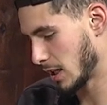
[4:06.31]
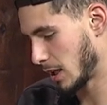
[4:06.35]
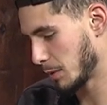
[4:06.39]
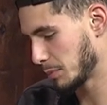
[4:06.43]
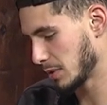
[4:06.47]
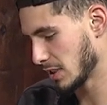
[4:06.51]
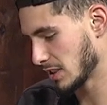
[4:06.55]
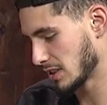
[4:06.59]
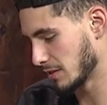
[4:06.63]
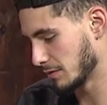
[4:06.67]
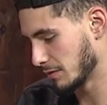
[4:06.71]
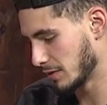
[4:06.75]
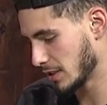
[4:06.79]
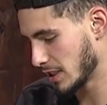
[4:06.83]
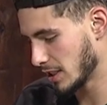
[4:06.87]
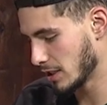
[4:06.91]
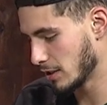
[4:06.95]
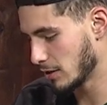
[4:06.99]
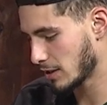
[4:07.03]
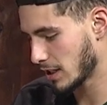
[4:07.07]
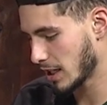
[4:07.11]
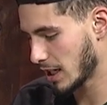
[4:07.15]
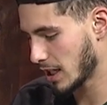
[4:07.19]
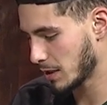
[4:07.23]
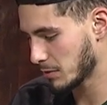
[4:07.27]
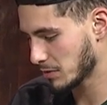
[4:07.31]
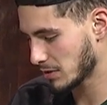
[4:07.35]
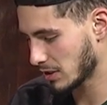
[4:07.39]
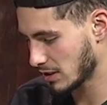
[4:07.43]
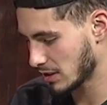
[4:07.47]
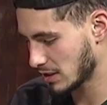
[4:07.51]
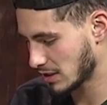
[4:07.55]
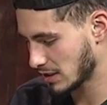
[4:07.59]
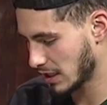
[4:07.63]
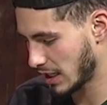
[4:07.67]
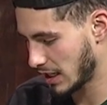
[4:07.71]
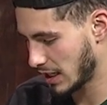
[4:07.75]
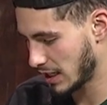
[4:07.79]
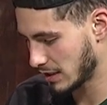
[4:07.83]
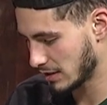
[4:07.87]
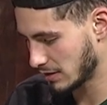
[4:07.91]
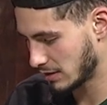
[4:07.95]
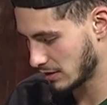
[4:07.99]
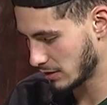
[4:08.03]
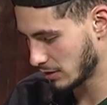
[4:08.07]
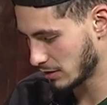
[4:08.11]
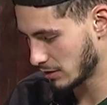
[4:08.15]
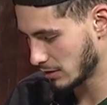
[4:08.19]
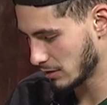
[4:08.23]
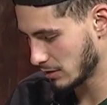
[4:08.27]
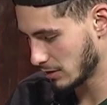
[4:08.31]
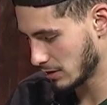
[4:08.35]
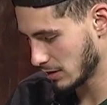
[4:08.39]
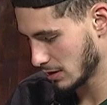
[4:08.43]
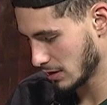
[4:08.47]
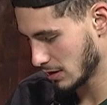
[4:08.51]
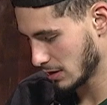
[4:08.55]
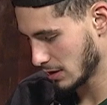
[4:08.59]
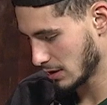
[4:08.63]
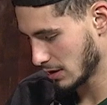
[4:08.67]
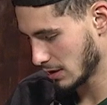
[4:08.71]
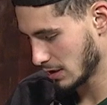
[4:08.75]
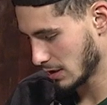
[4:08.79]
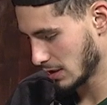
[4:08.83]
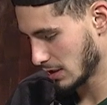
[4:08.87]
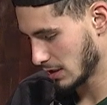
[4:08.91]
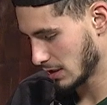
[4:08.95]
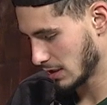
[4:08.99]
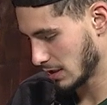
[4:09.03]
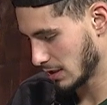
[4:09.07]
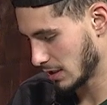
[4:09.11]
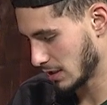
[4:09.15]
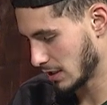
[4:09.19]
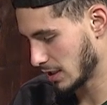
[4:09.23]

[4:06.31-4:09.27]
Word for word: I play some video games on the side too. Video games.